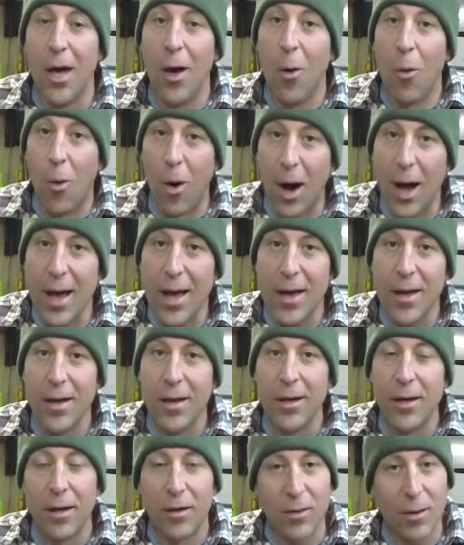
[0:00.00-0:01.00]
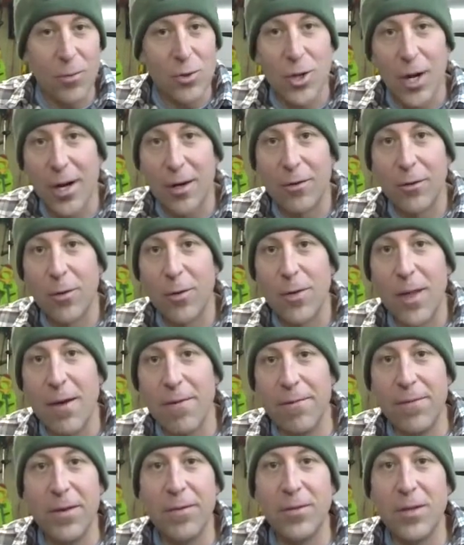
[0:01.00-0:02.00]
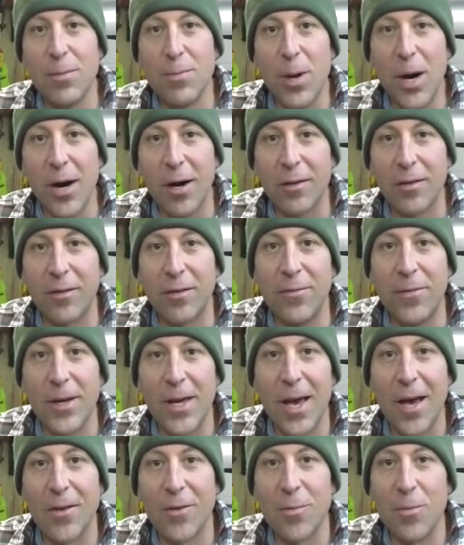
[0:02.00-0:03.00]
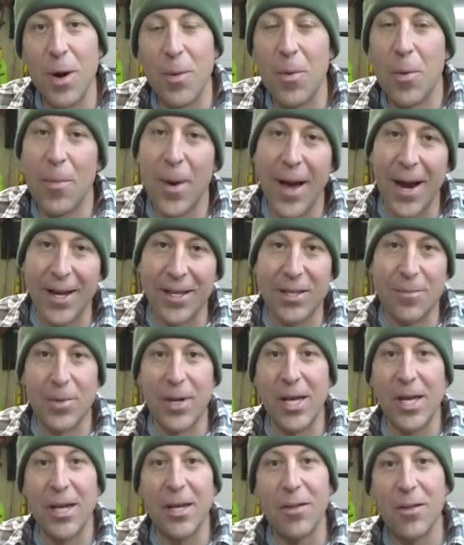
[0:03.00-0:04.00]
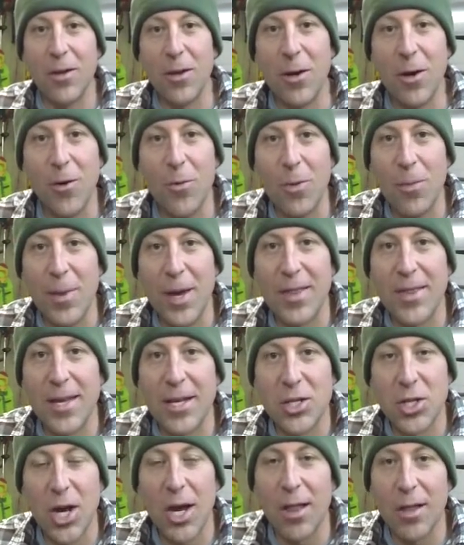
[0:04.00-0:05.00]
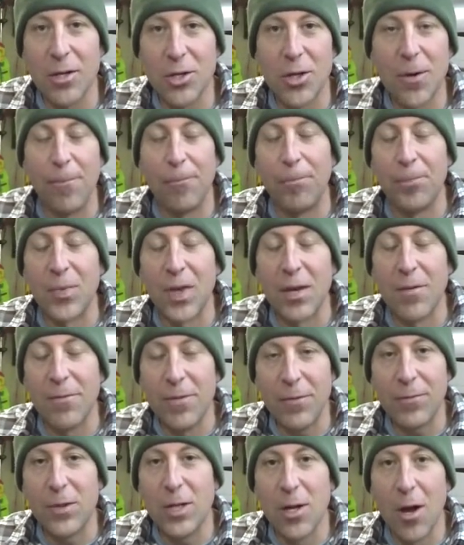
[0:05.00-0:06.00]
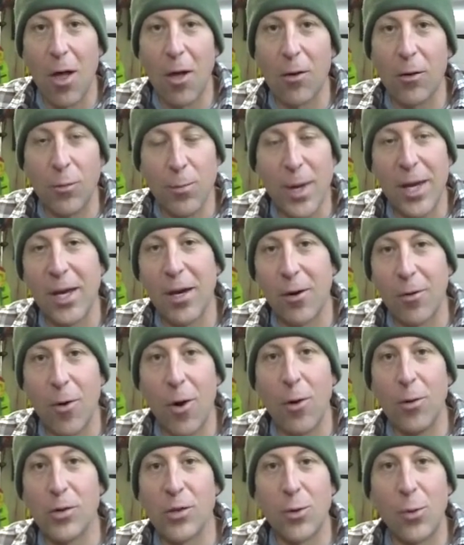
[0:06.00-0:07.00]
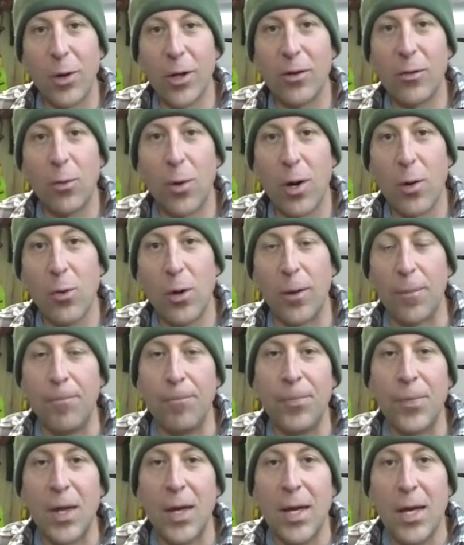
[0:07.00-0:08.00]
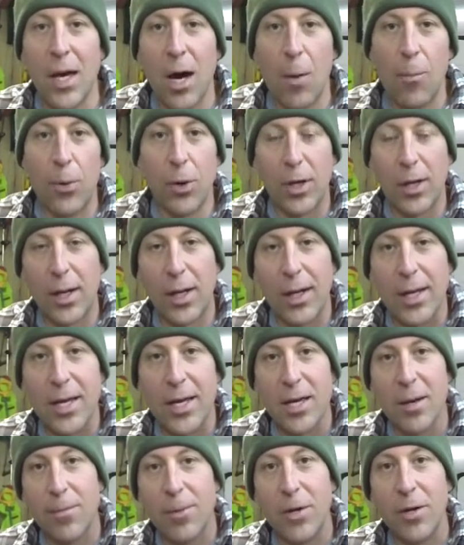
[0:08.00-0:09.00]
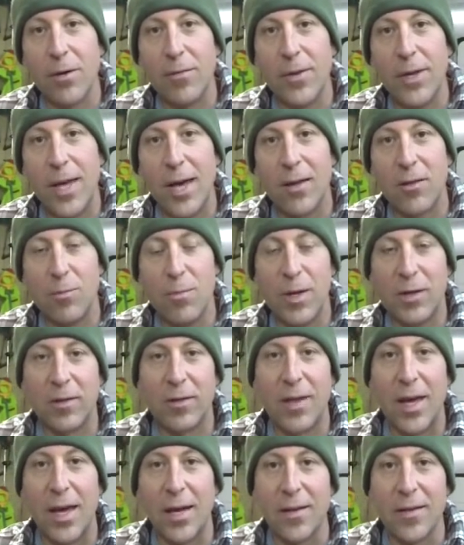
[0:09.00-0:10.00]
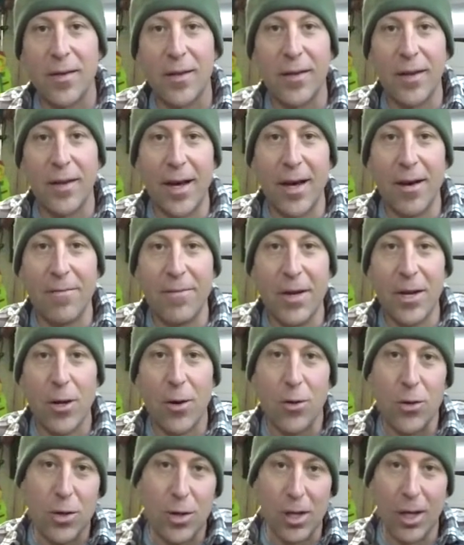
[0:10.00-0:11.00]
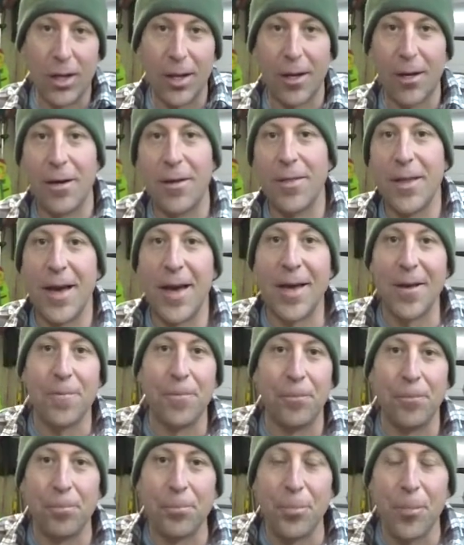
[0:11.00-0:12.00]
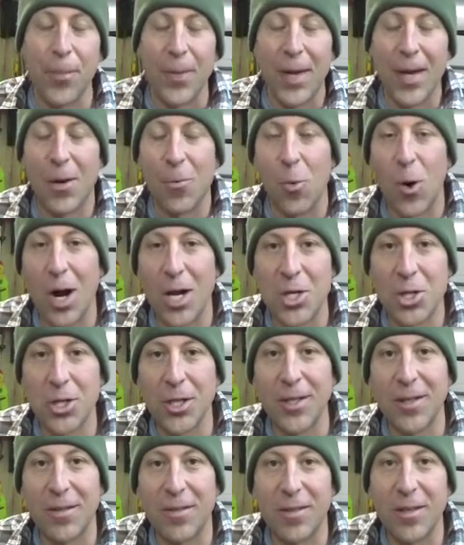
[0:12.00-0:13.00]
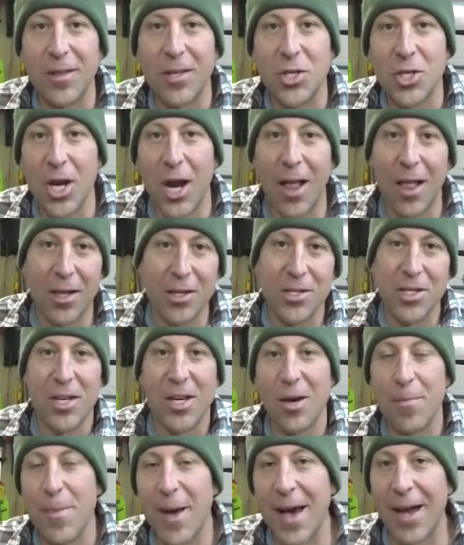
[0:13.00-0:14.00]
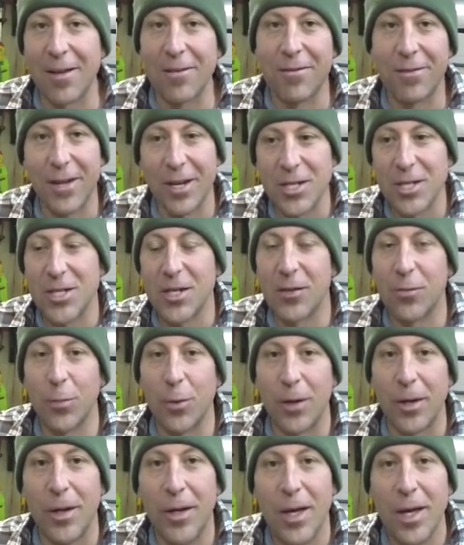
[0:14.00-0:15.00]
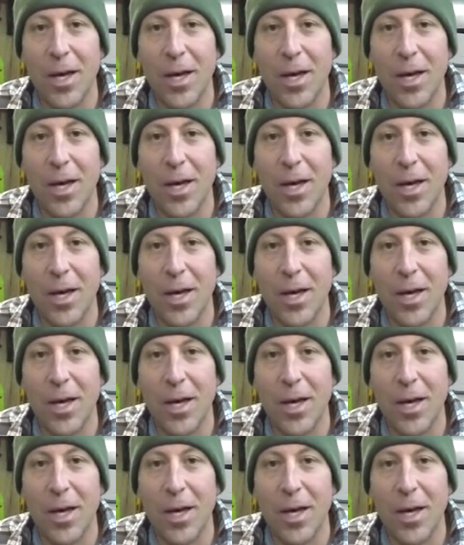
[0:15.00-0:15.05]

Why? Because I'm trying to turn that 50 bucks. If you guys remember back at the beginning of the year, we made that challenge. $50, make it grow in 2021. I'll put a little link up here if you guys missed that video. You can click on that and watch it and see the challenge, then come back and finish this one.